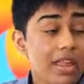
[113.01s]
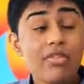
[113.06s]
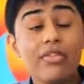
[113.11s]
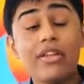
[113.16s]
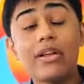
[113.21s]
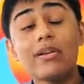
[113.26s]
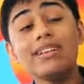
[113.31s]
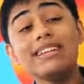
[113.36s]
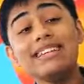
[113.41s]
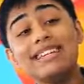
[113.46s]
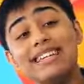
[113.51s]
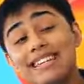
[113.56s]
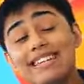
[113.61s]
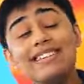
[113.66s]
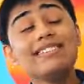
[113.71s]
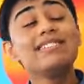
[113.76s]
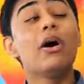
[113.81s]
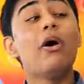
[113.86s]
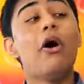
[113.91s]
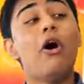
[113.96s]
There
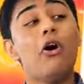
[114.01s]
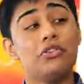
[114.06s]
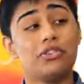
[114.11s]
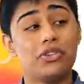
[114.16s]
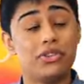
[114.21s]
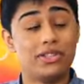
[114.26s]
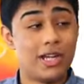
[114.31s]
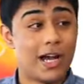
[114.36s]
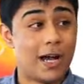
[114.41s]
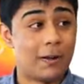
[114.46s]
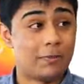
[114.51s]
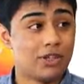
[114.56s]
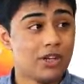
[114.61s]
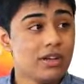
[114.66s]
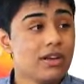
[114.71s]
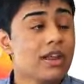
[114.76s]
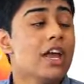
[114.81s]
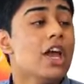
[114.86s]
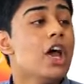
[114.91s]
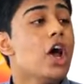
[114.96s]
is also the option